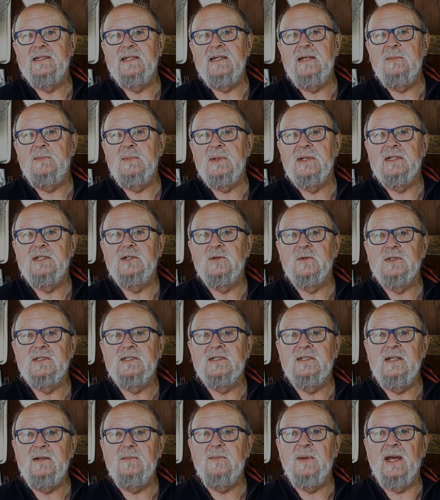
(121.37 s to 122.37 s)
deep into a
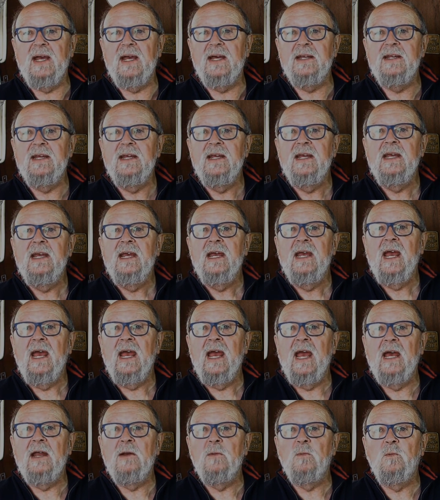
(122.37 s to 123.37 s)
seabed
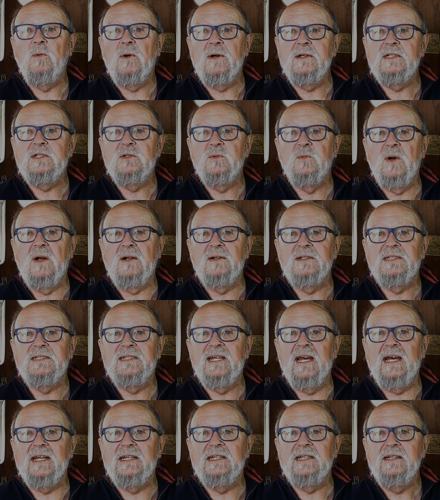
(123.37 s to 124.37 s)
and once well
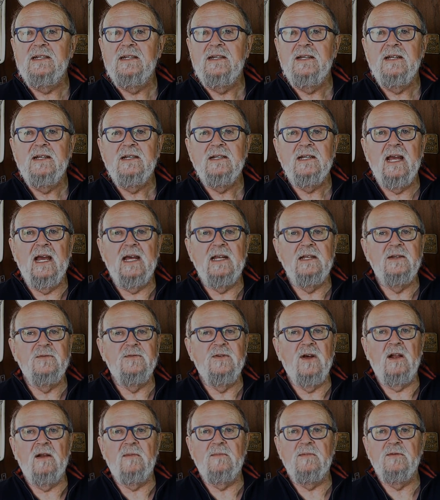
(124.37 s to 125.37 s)
set can
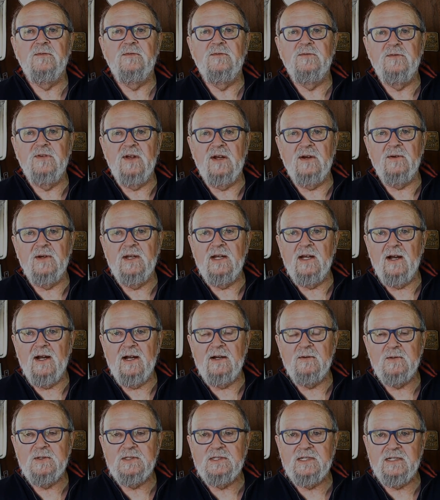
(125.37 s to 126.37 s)
develop very high
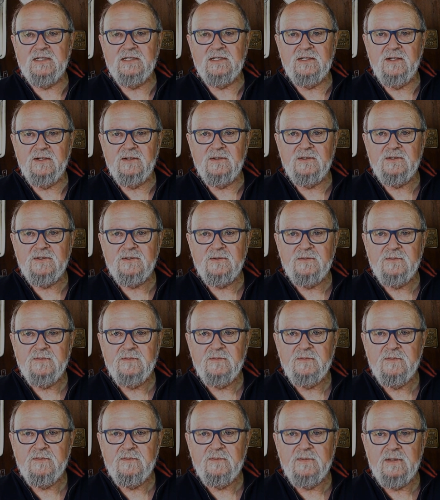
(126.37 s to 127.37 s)
resistance.
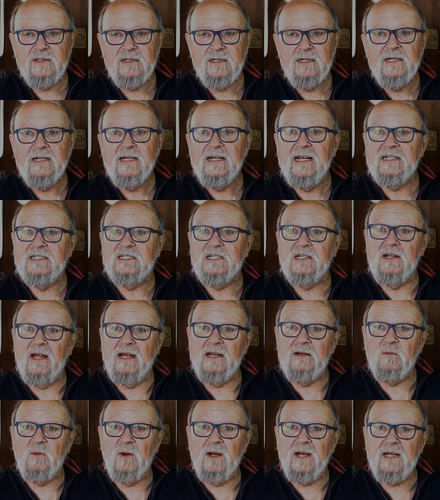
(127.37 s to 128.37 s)
It's
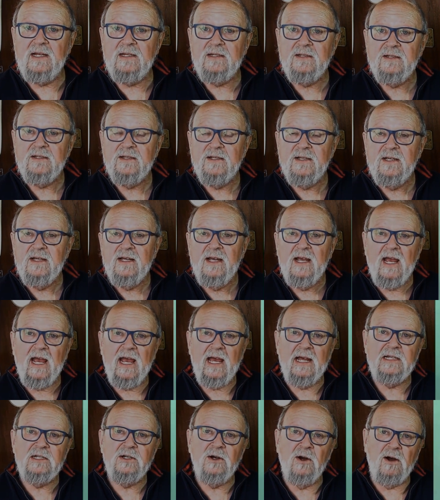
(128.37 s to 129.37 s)
lightweight
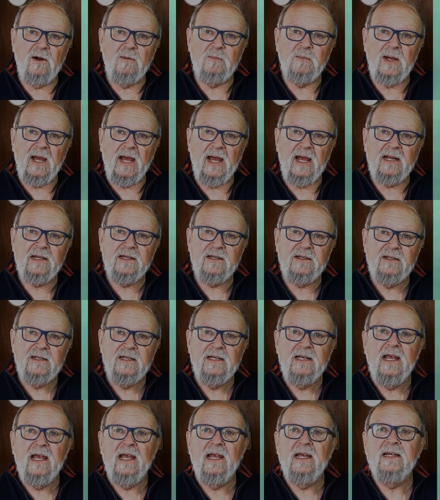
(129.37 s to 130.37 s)
and compact.
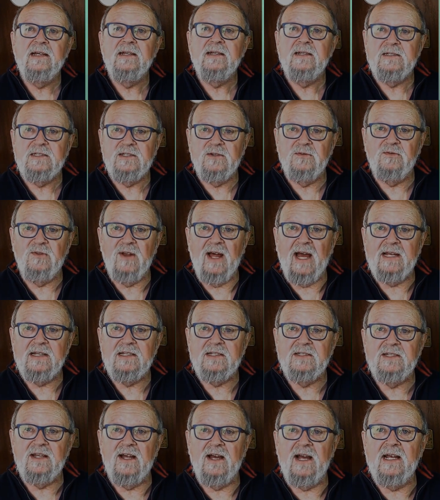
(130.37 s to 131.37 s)
It's a flat
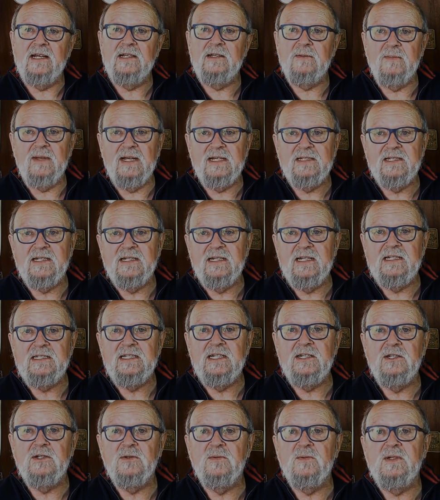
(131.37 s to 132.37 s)
design that makes it
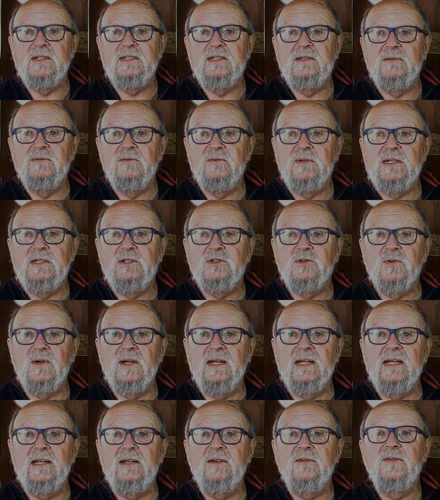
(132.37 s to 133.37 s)
easy to
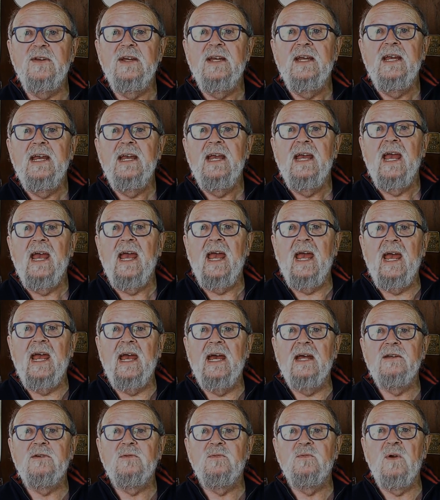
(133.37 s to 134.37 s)
retrieve
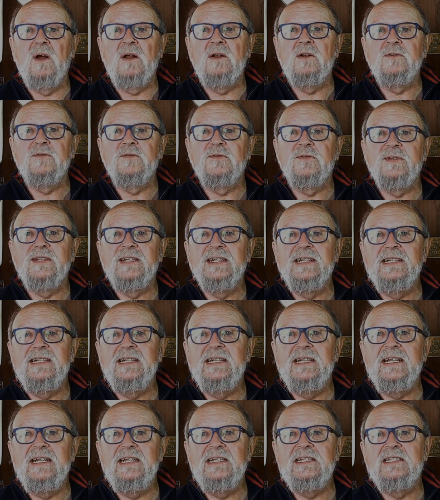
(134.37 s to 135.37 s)
and relatively
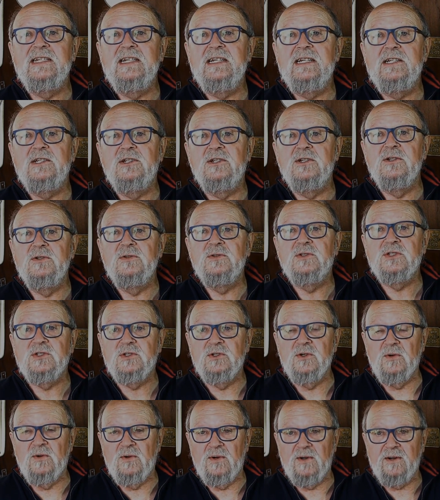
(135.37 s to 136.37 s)
easy to
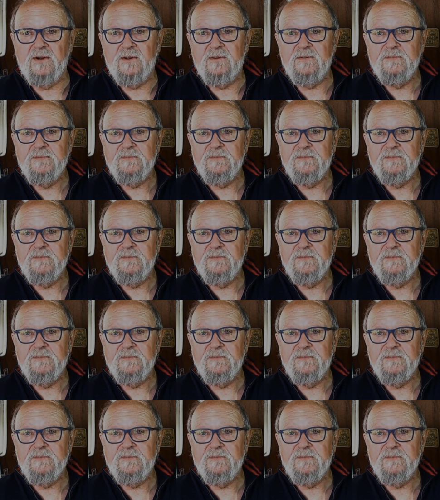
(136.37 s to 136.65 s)
store.